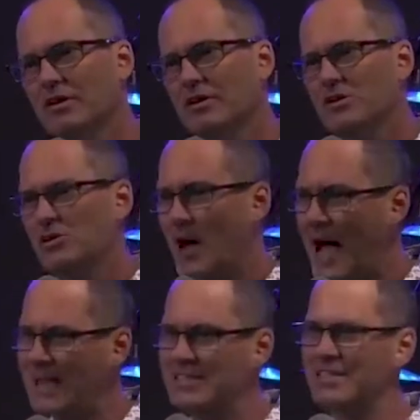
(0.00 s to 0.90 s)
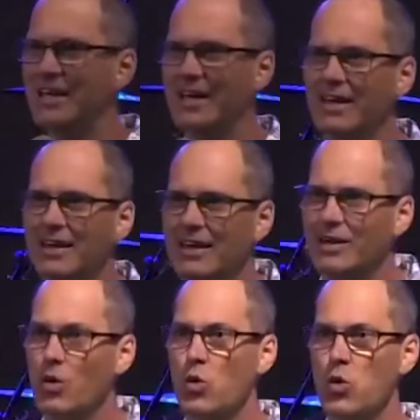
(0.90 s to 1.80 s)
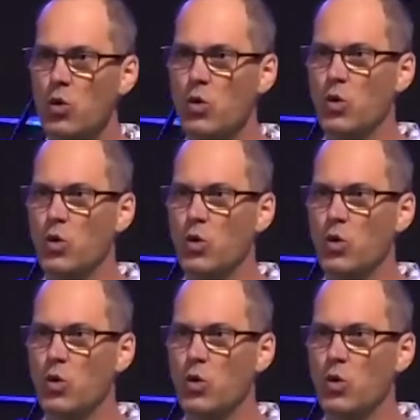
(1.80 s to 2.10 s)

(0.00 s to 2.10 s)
So I said, whew,